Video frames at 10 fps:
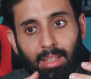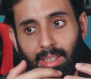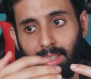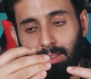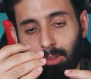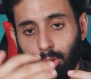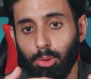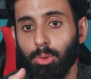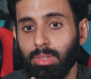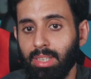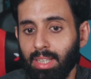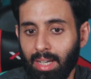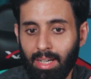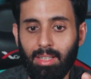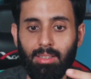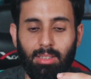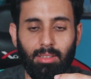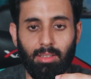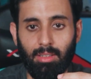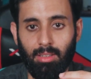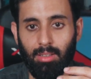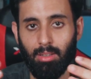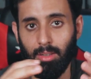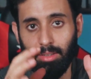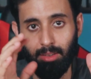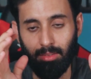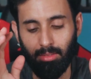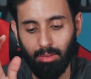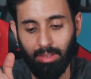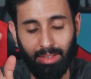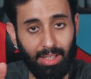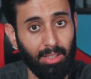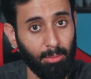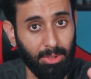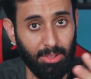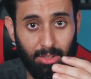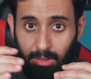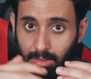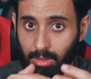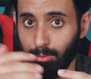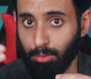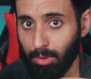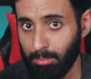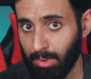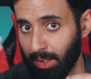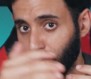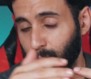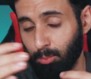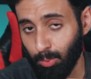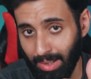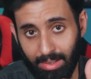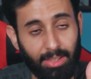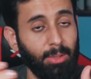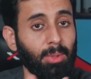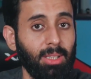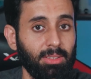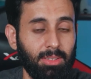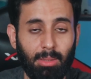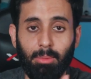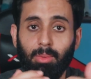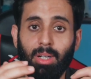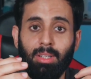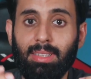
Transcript: is usually held uh, on, a, on a date which is informed like well in advance, number one.